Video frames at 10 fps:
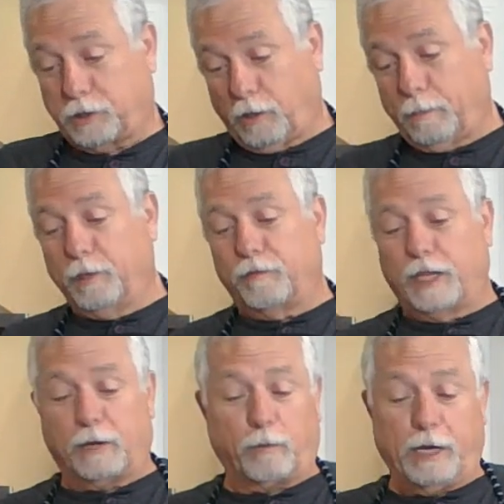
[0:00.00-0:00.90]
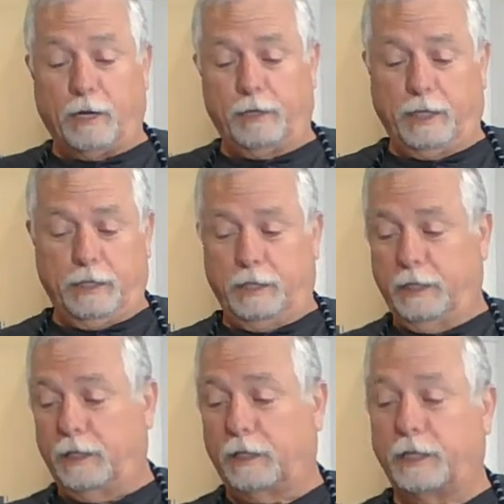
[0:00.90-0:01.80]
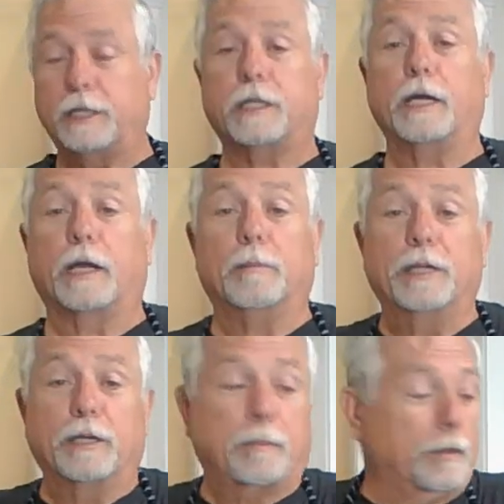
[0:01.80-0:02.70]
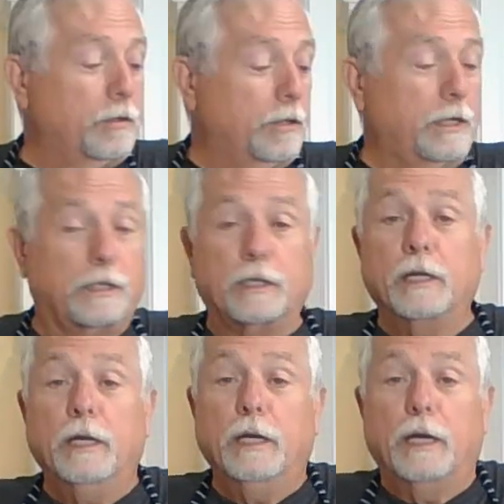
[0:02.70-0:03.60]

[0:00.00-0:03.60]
start moving that around, and then it'll heat the element up underneath it